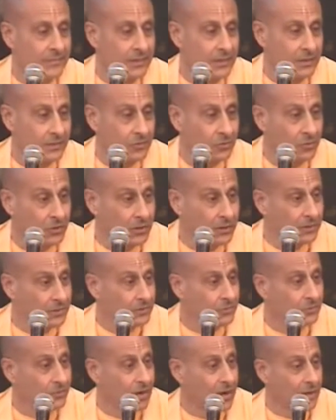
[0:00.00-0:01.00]
According
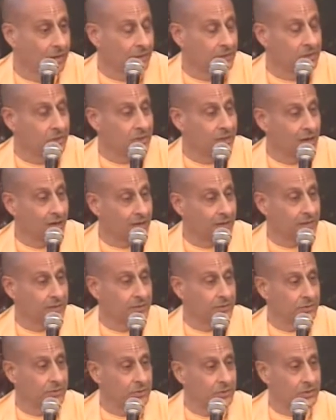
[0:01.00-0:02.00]
to our
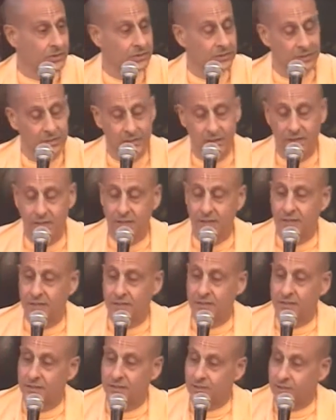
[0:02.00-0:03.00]
acharyas,
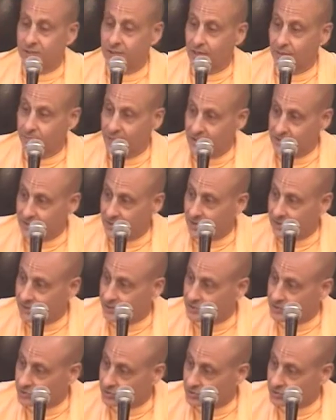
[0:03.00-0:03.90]
the Shamantaka